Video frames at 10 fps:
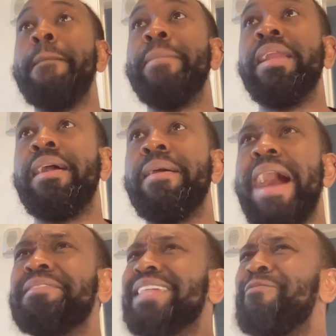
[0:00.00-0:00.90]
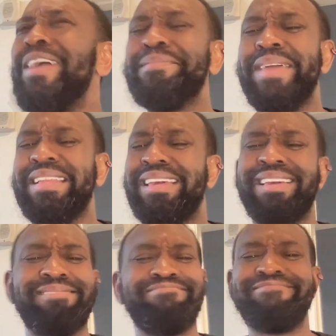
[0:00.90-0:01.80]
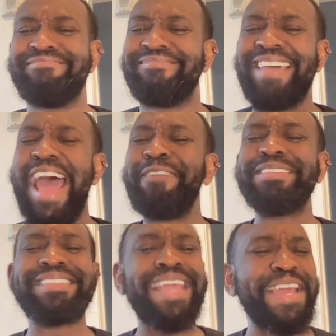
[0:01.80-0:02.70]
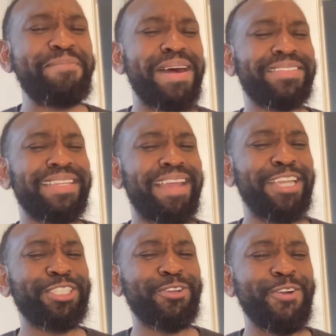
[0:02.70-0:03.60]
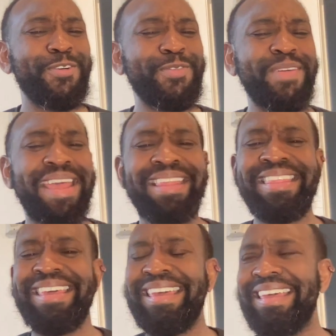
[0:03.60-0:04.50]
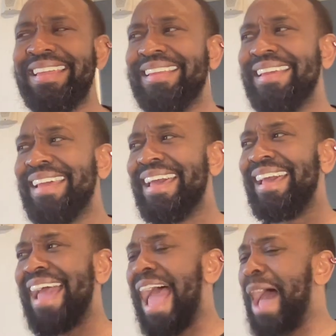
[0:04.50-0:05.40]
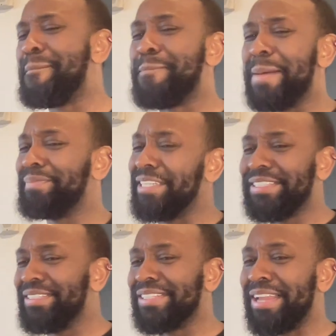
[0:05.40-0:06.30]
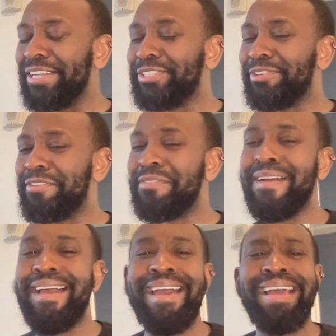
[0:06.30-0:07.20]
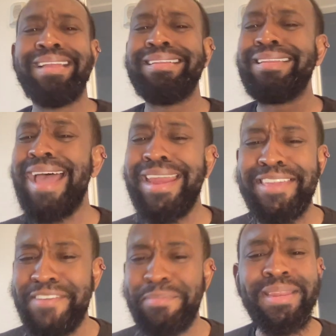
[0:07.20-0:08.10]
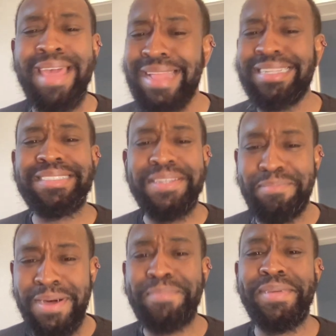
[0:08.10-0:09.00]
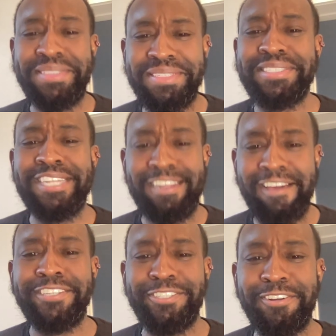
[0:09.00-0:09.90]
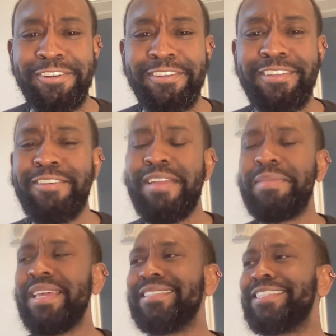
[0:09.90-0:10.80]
But I was like, wait a minute. I was thinking about cilantro. And then I bumped into cilantro. Not even planning to bump into cilantro. You know what I mean?